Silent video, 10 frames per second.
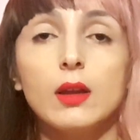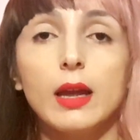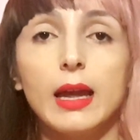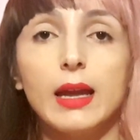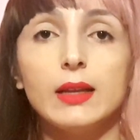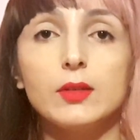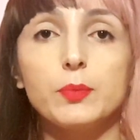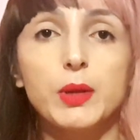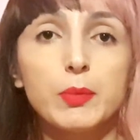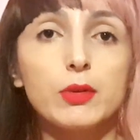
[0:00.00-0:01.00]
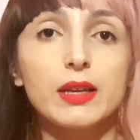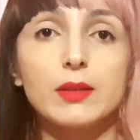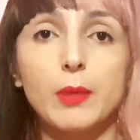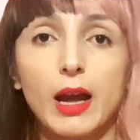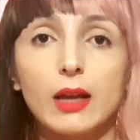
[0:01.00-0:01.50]
and people
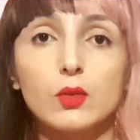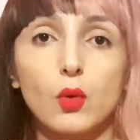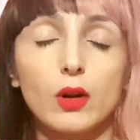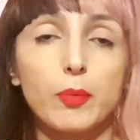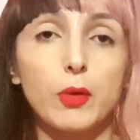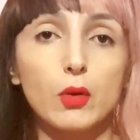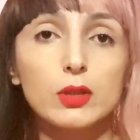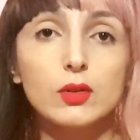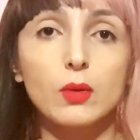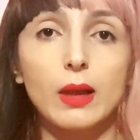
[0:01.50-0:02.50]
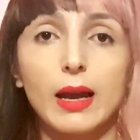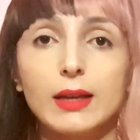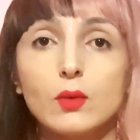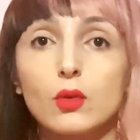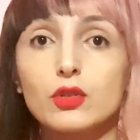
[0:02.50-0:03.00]
get mad or upload it
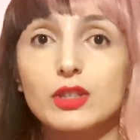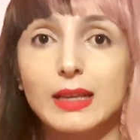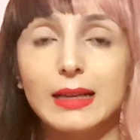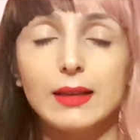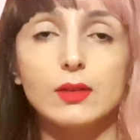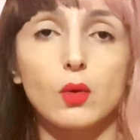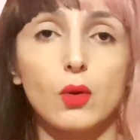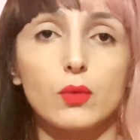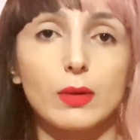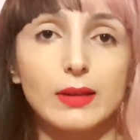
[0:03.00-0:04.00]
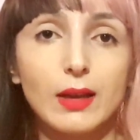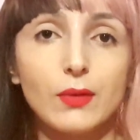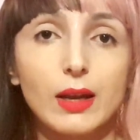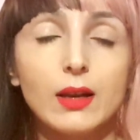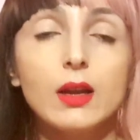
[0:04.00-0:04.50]
online or steal it or
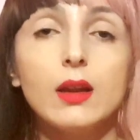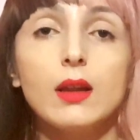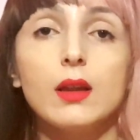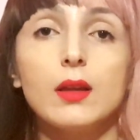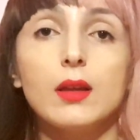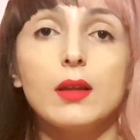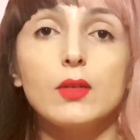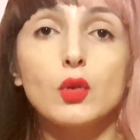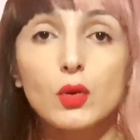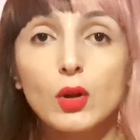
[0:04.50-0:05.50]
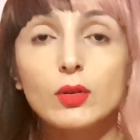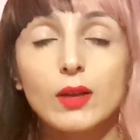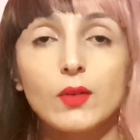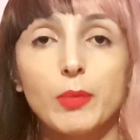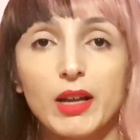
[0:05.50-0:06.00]
whatever, you're going to
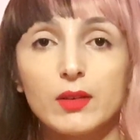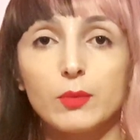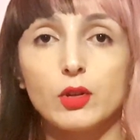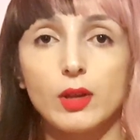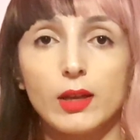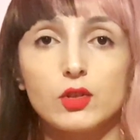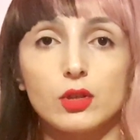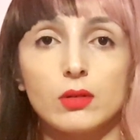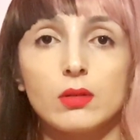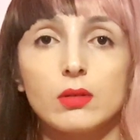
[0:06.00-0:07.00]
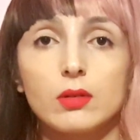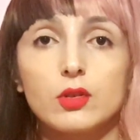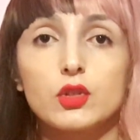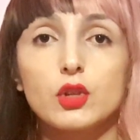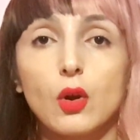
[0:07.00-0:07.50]
have a bad reputation.
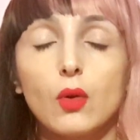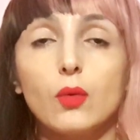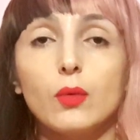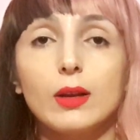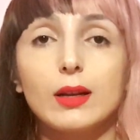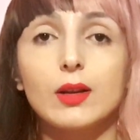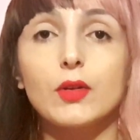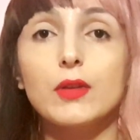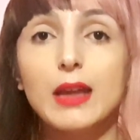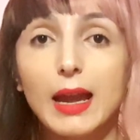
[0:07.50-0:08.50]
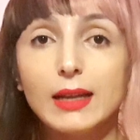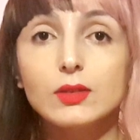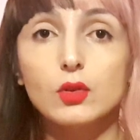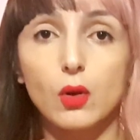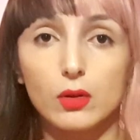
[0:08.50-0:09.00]
So
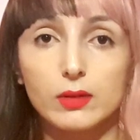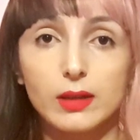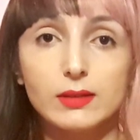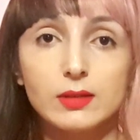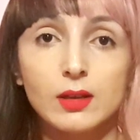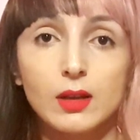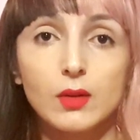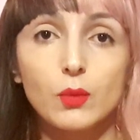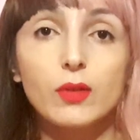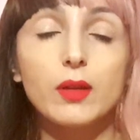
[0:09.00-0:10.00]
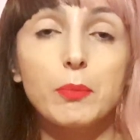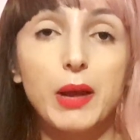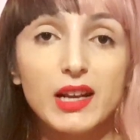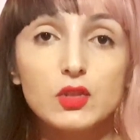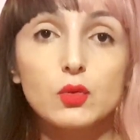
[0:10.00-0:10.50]
create content with the
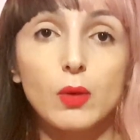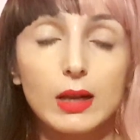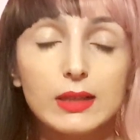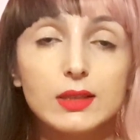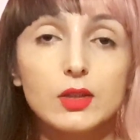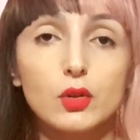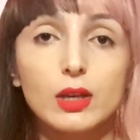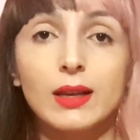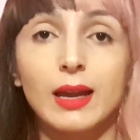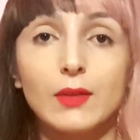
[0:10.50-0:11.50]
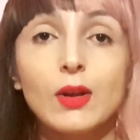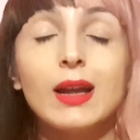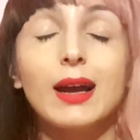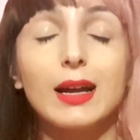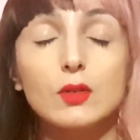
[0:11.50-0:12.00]
best quality you can have
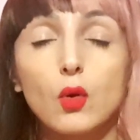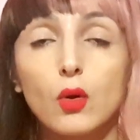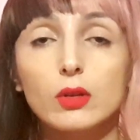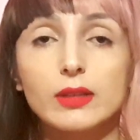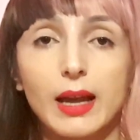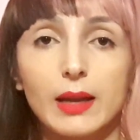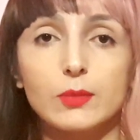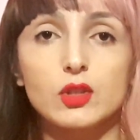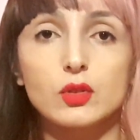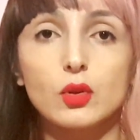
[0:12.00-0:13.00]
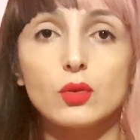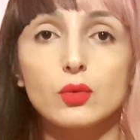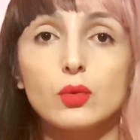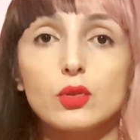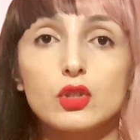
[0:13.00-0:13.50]
at all times. Don't
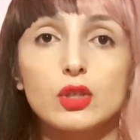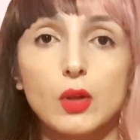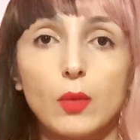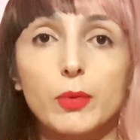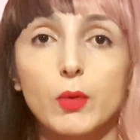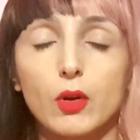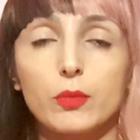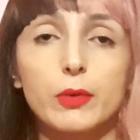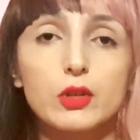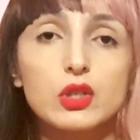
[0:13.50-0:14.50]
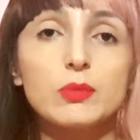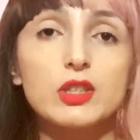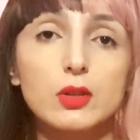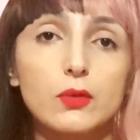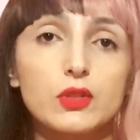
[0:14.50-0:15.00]
do sloppy work, because I'm
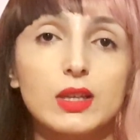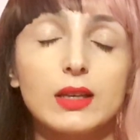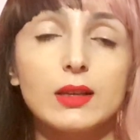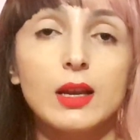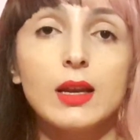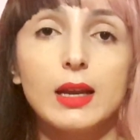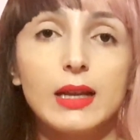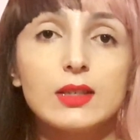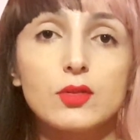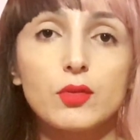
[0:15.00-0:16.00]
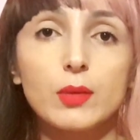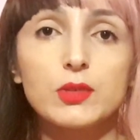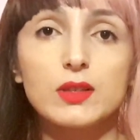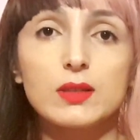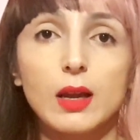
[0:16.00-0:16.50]
sick of seeing
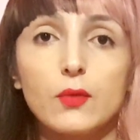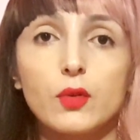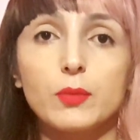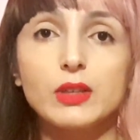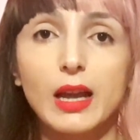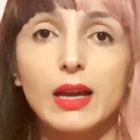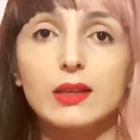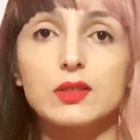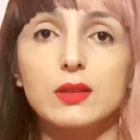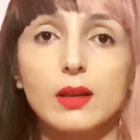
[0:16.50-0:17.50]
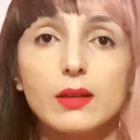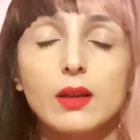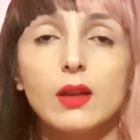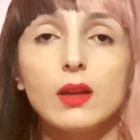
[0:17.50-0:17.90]
Instagrams and stuff from girls that